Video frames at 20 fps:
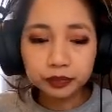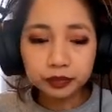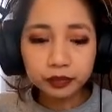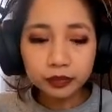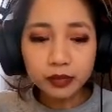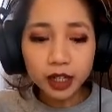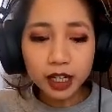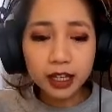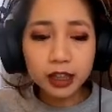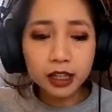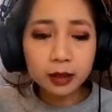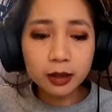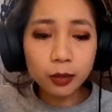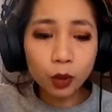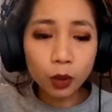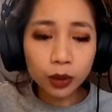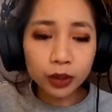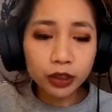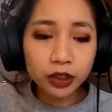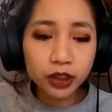And the
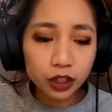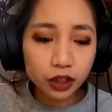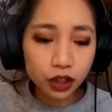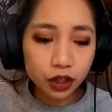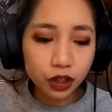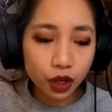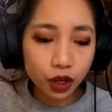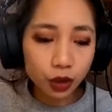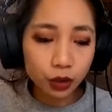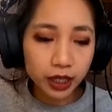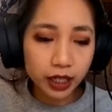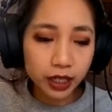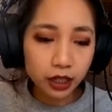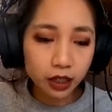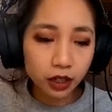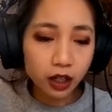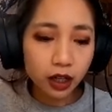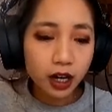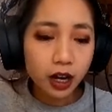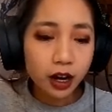important thing to note
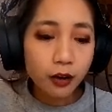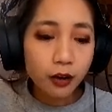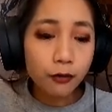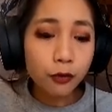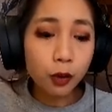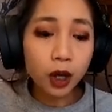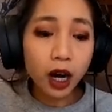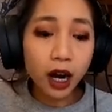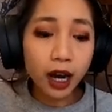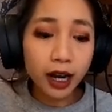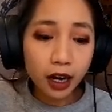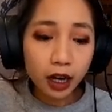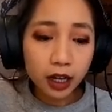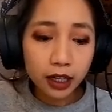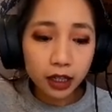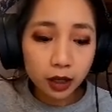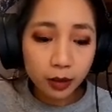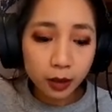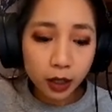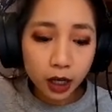here for ionic
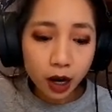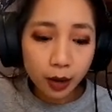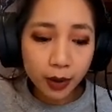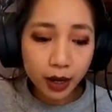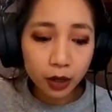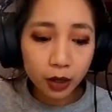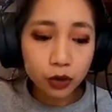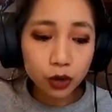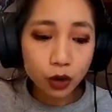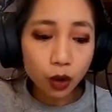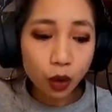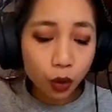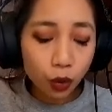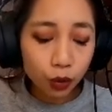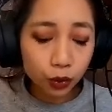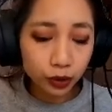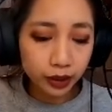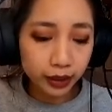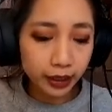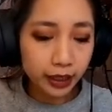compounds
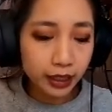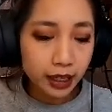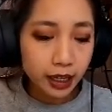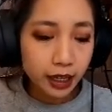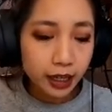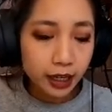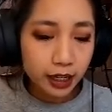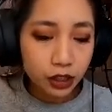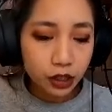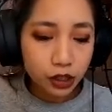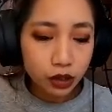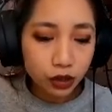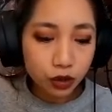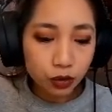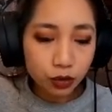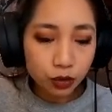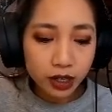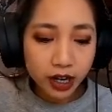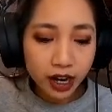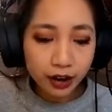only is you
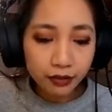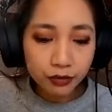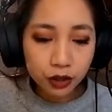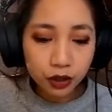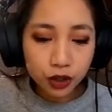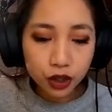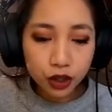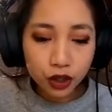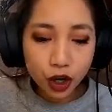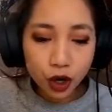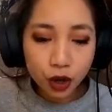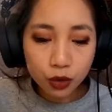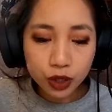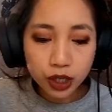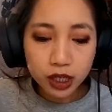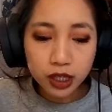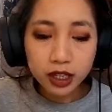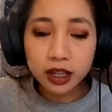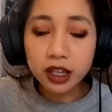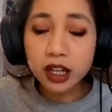never denote
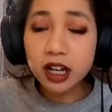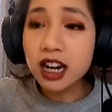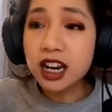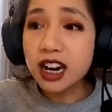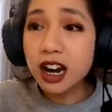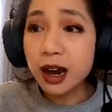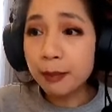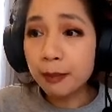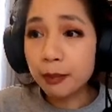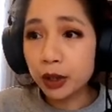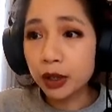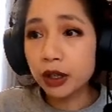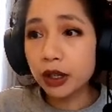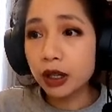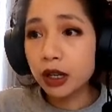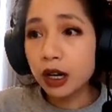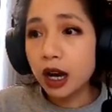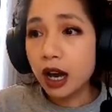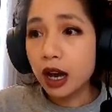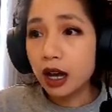the number
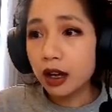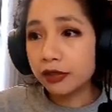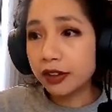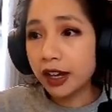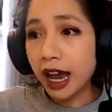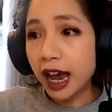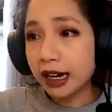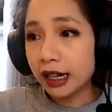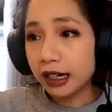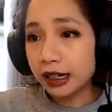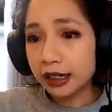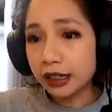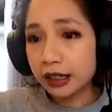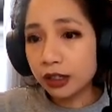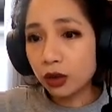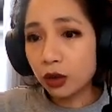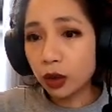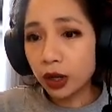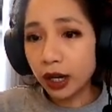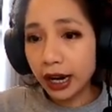of cations
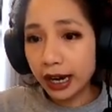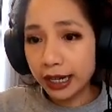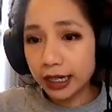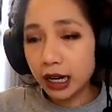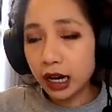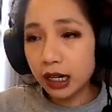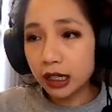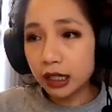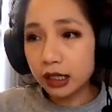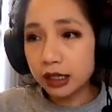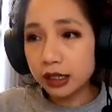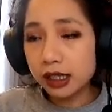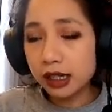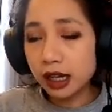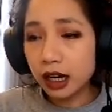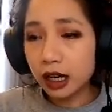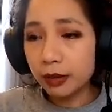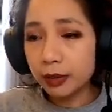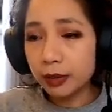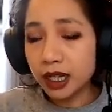or anions
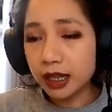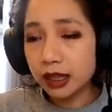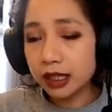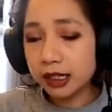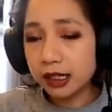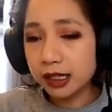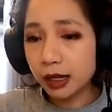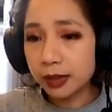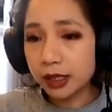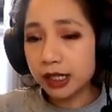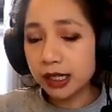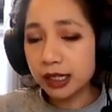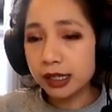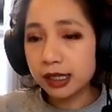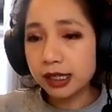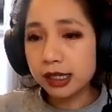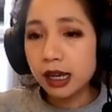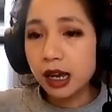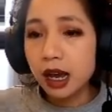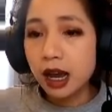in the substance,
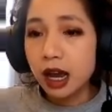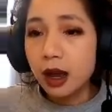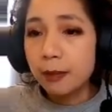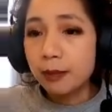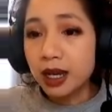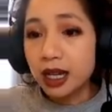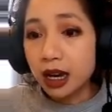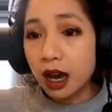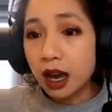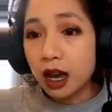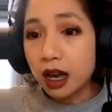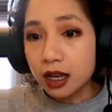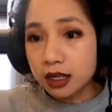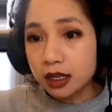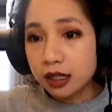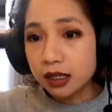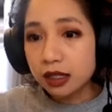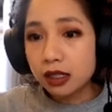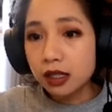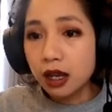
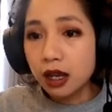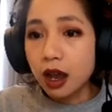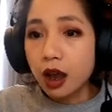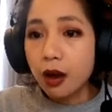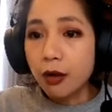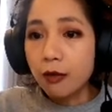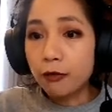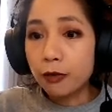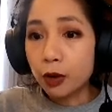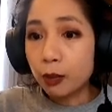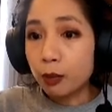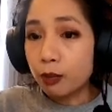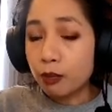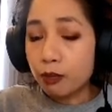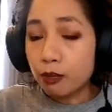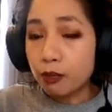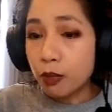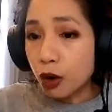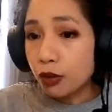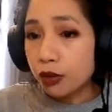because for
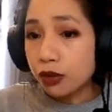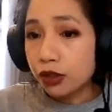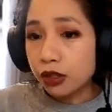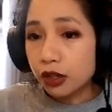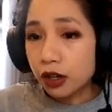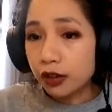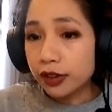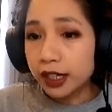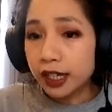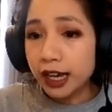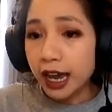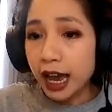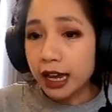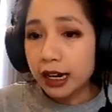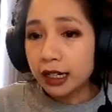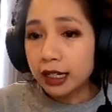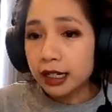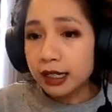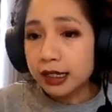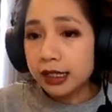most of the
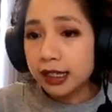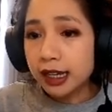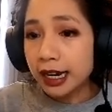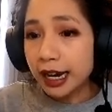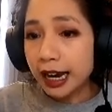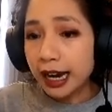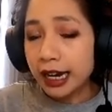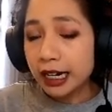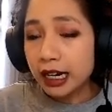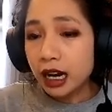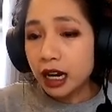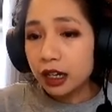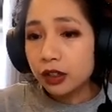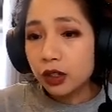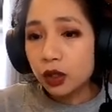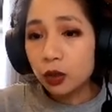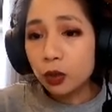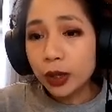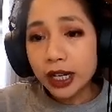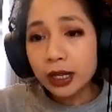cations and anions,
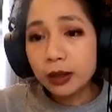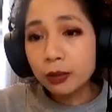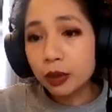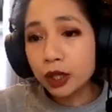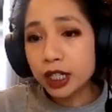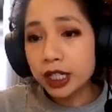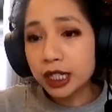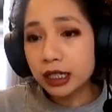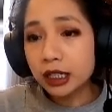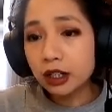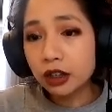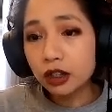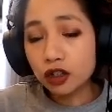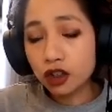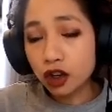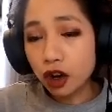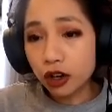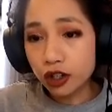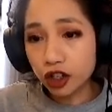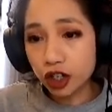we can predict the
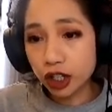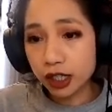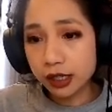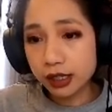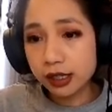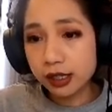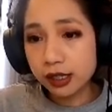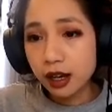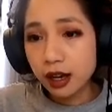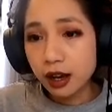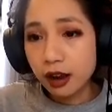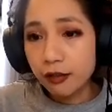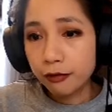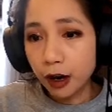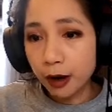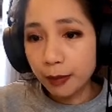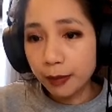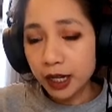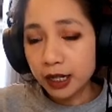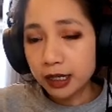charges from
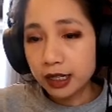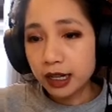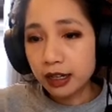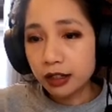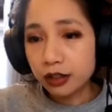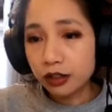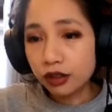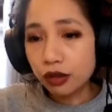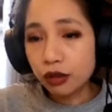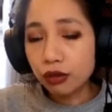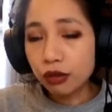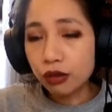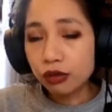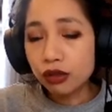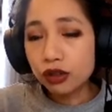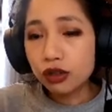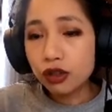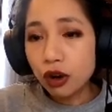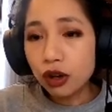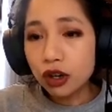it. And so those
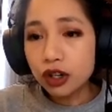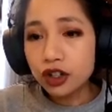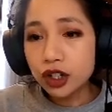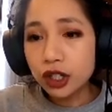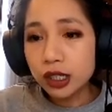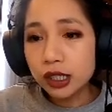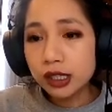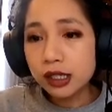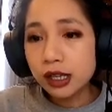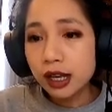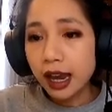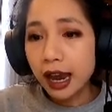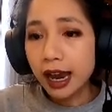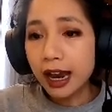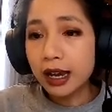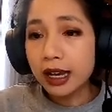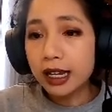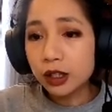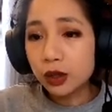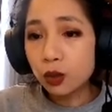charges
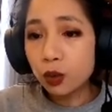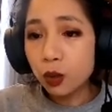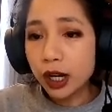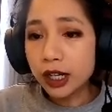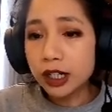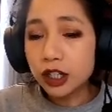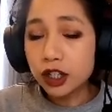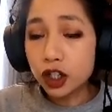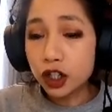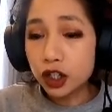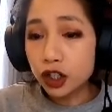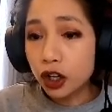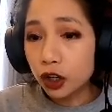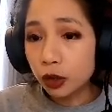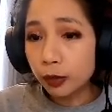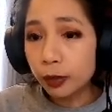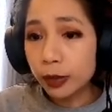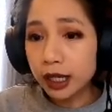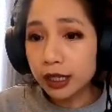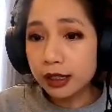is what
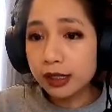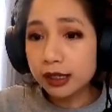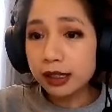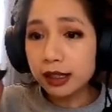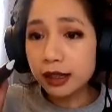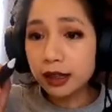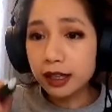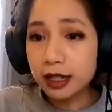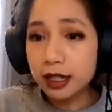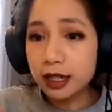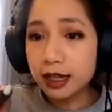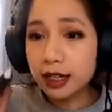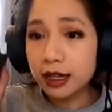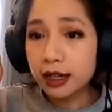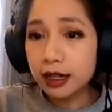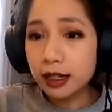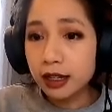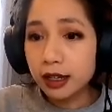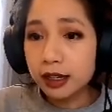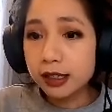determines the
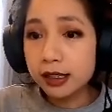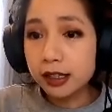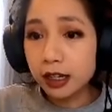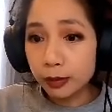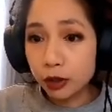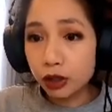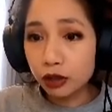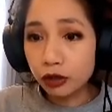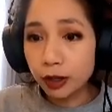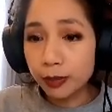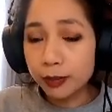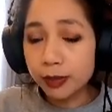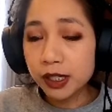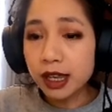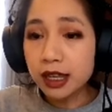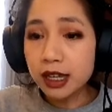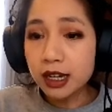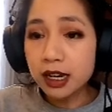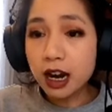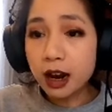subscripts and the
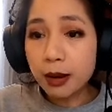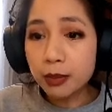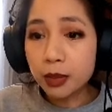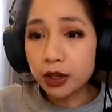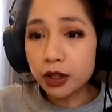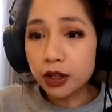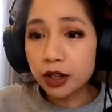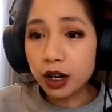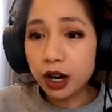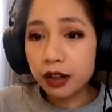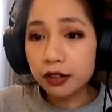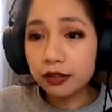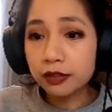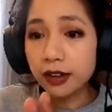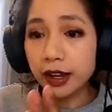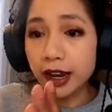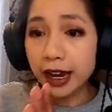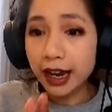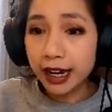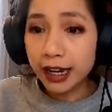number of
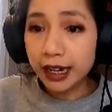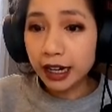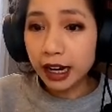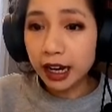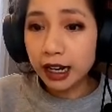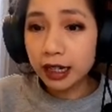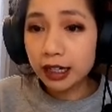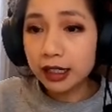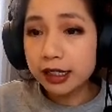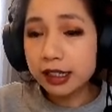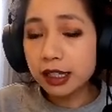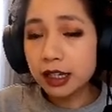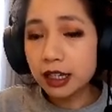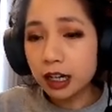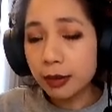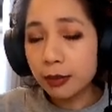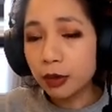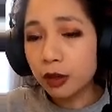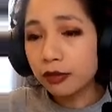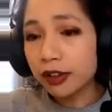anions and the
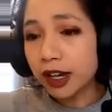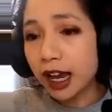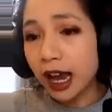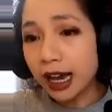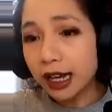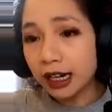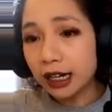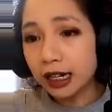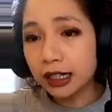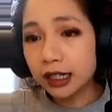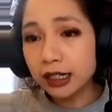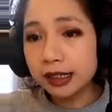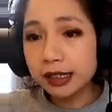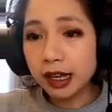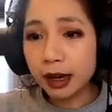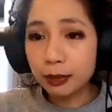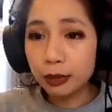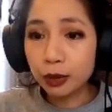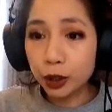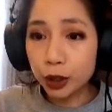number of cations that
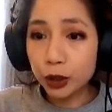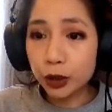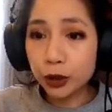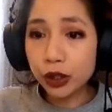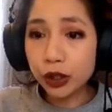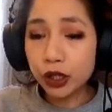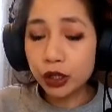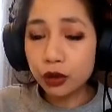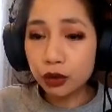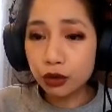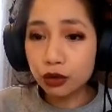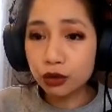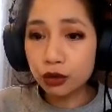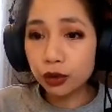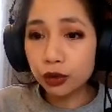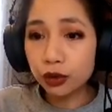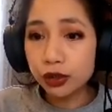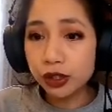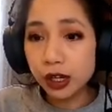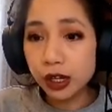produce a neutral
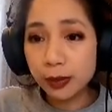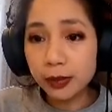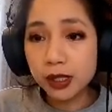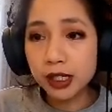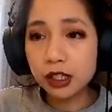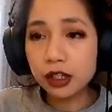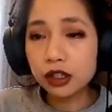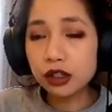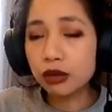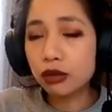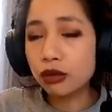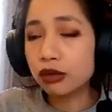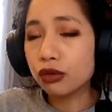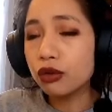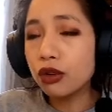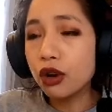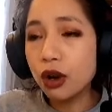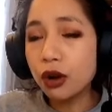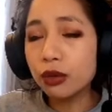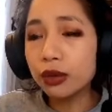substance. So there's
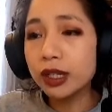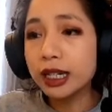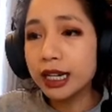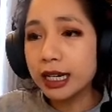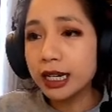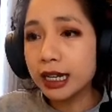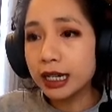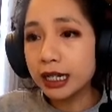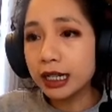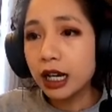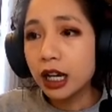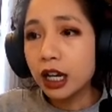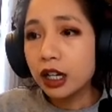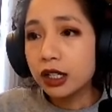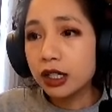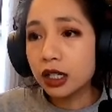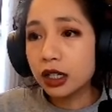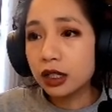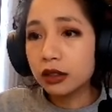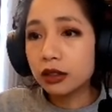no need
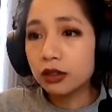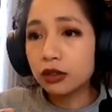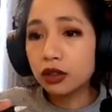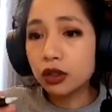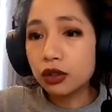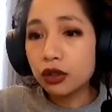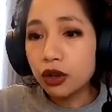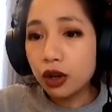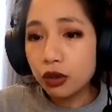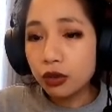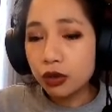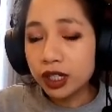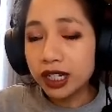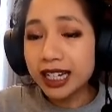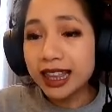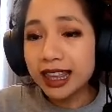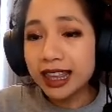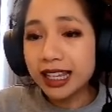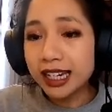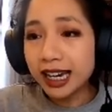to denote in
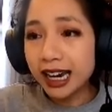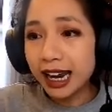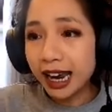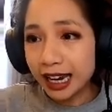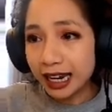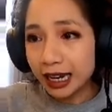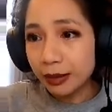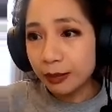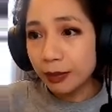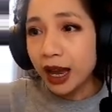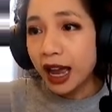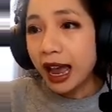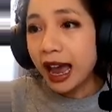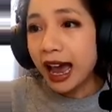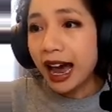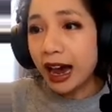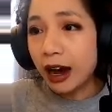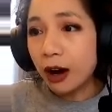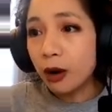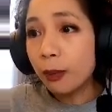the name
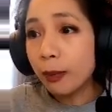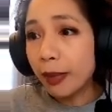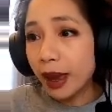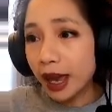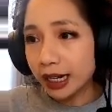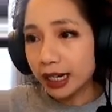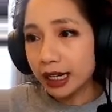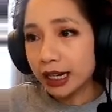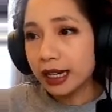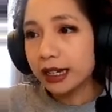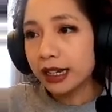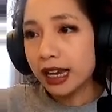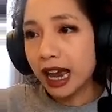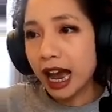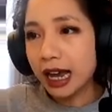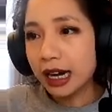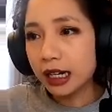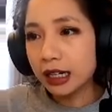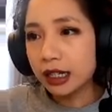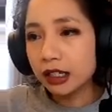how many
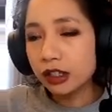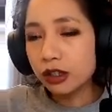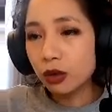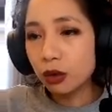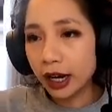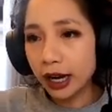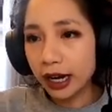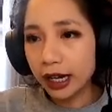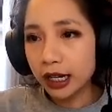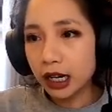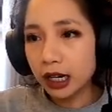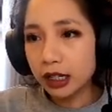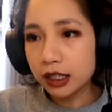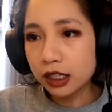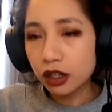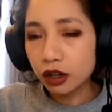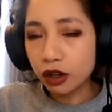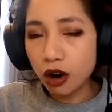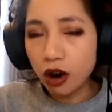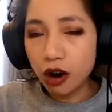cations or anions
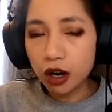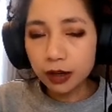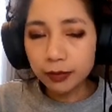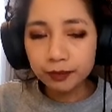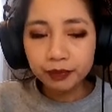there are.